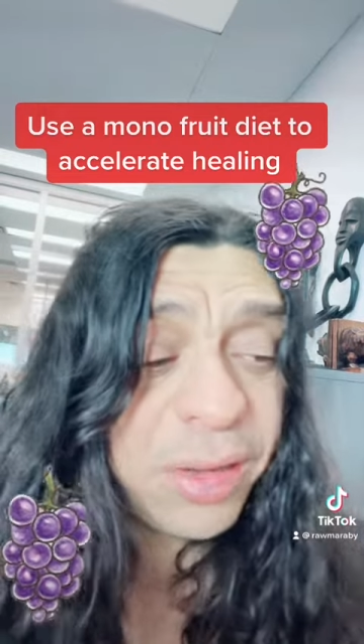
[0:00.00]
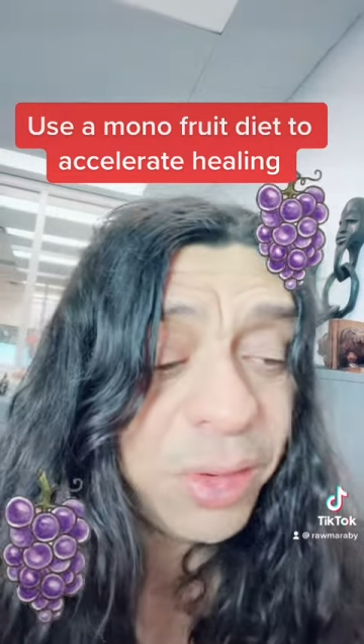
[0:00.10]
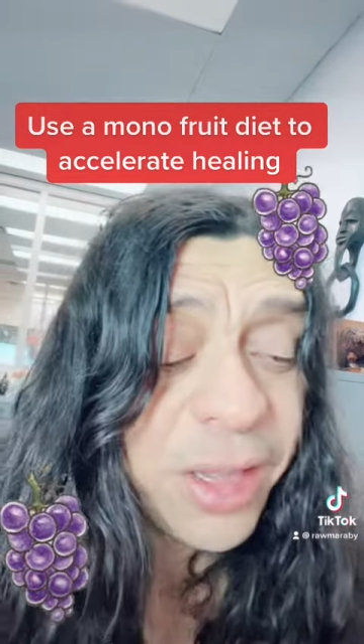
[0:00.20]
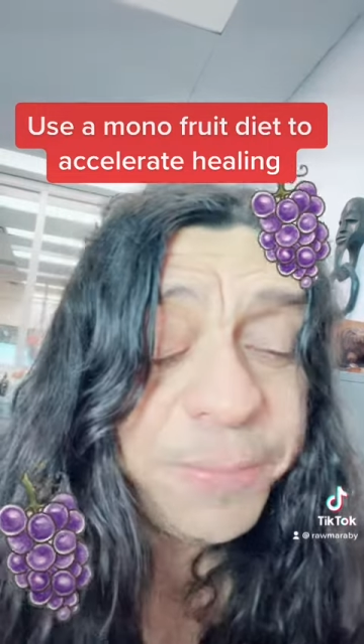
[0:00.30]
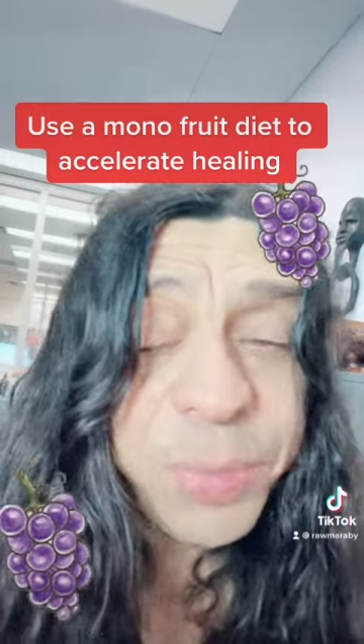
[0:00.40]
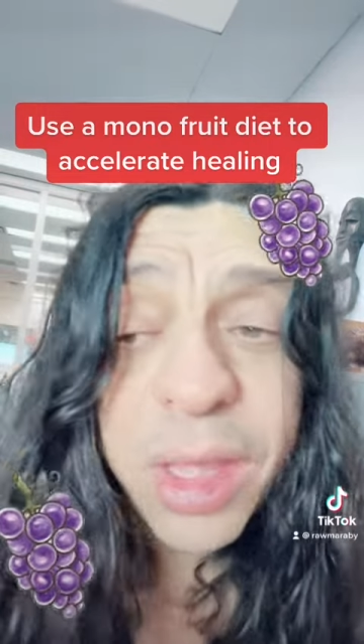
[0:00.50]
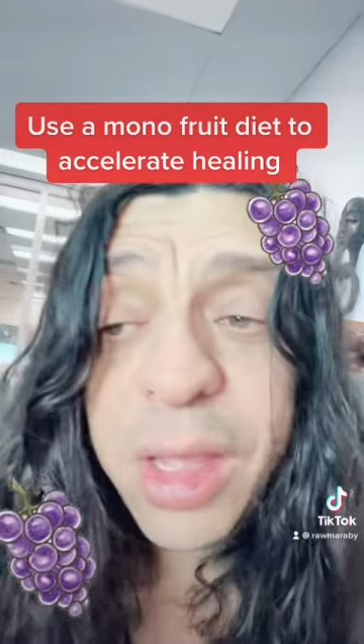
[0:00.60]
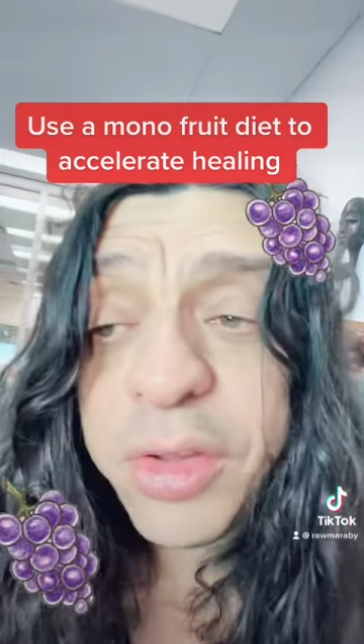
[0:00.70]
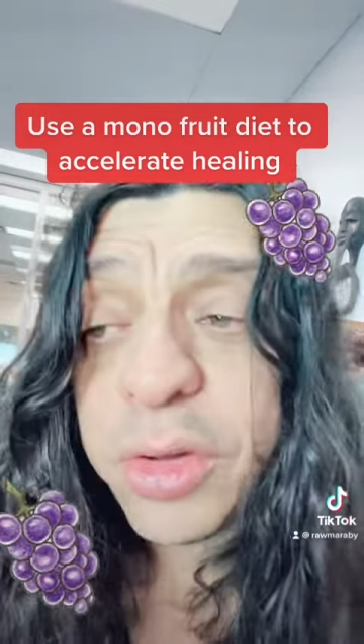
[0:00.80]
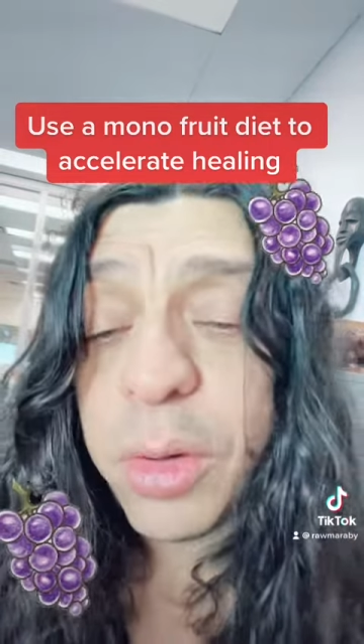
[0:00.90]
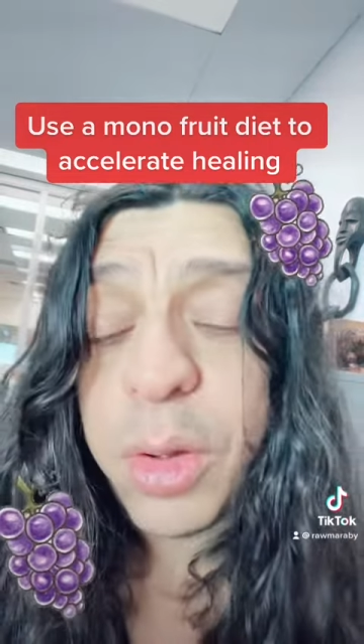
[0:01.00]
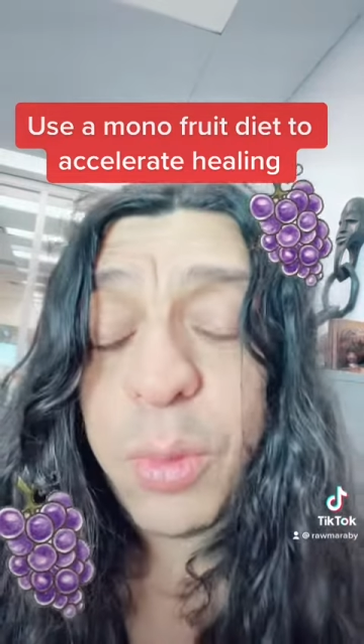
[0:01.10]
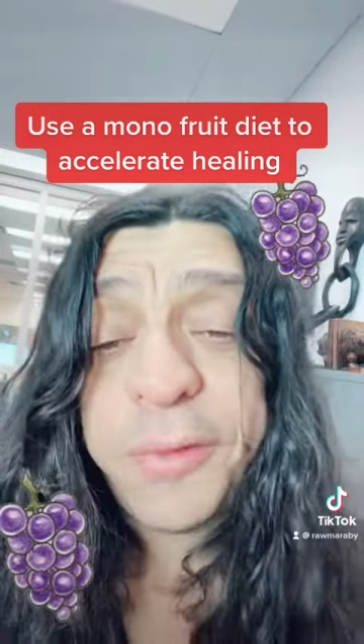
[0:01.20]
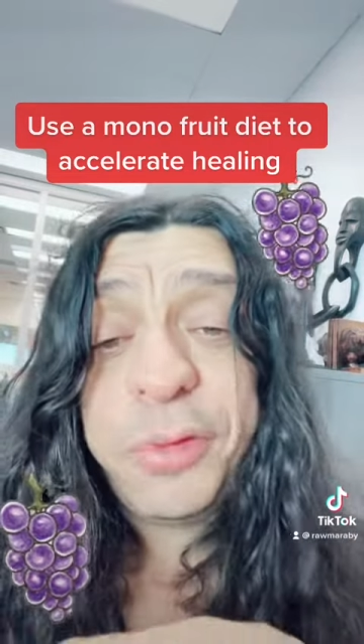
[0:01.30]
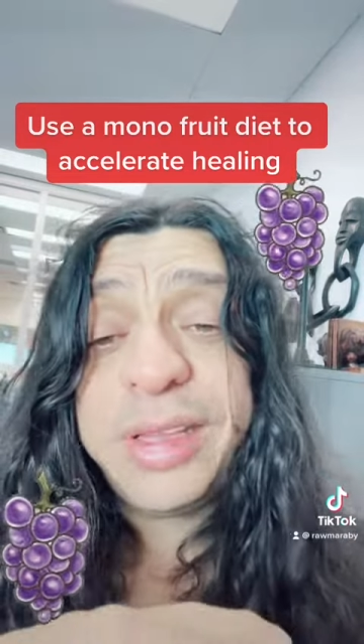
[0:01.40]
Okay, so
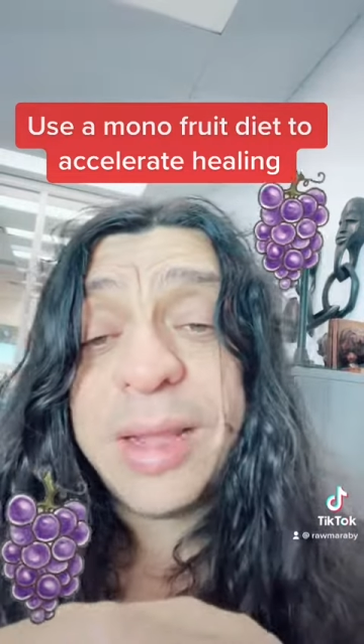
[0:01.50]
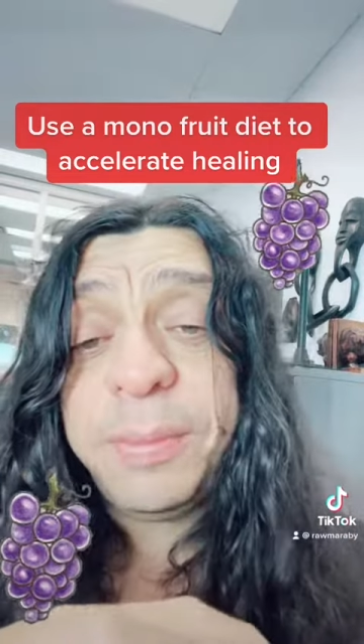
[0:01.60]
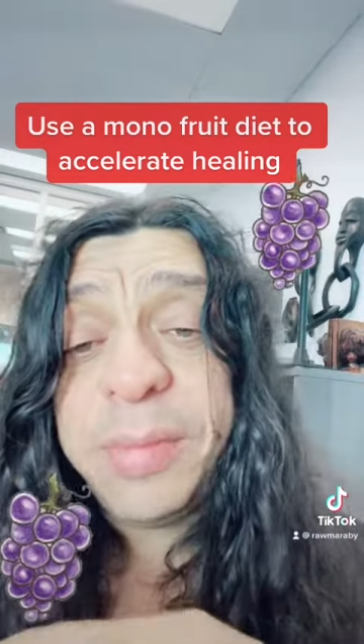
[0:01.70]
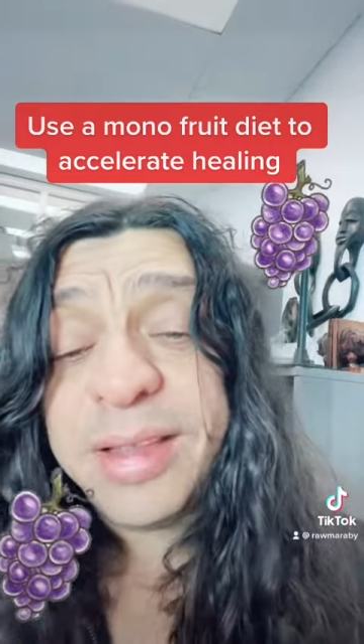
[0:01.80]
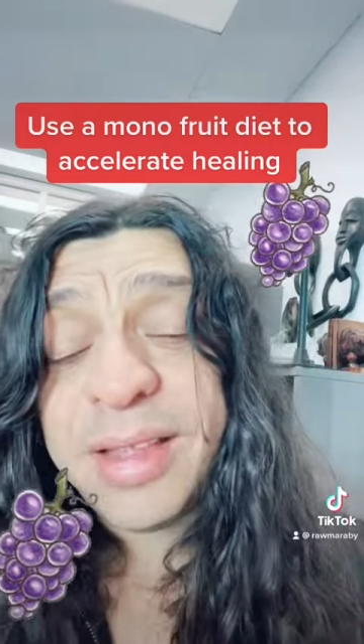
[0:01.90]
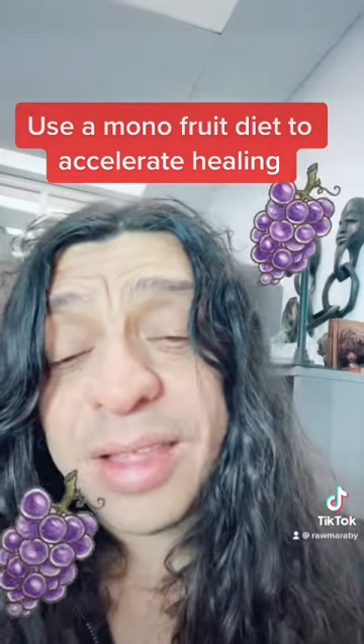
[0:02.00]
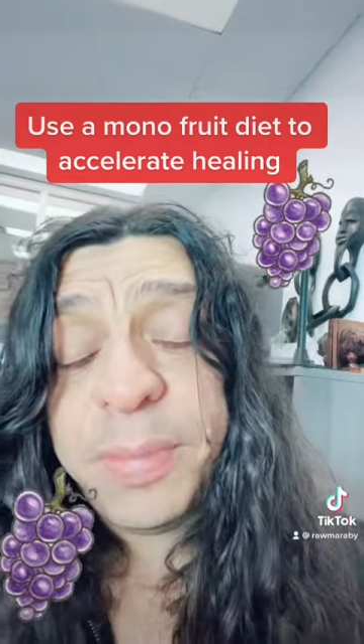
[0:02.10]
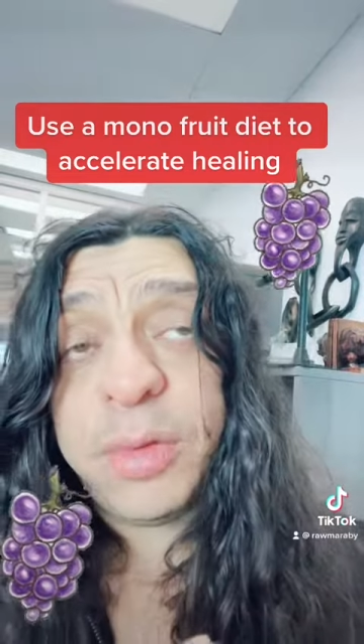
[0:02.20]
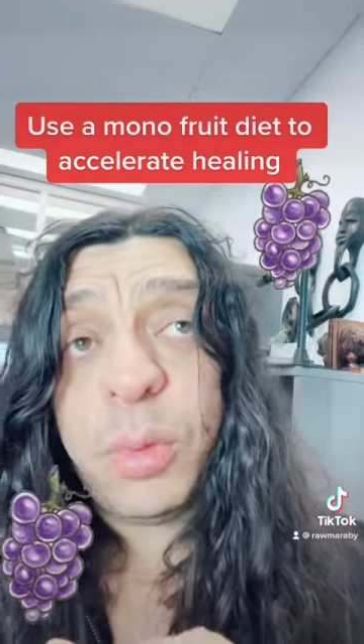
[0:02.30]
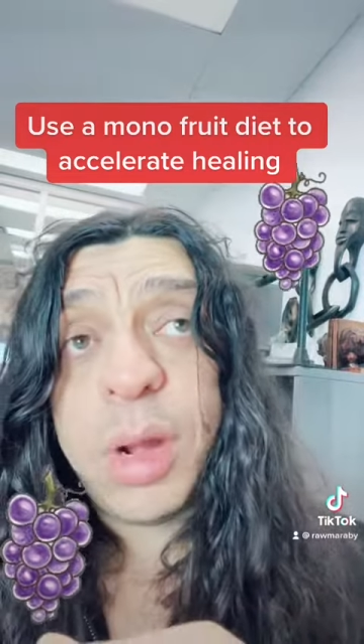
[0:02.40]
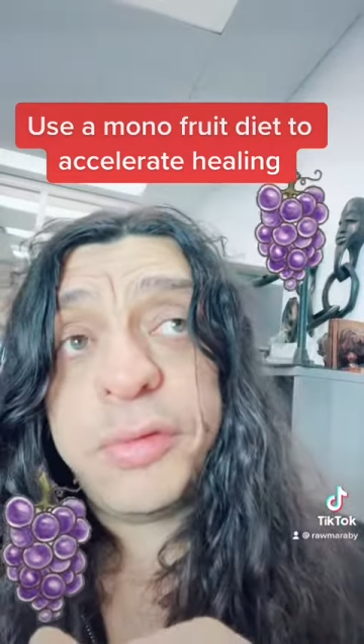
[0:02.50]
one fruit diet means nothing but one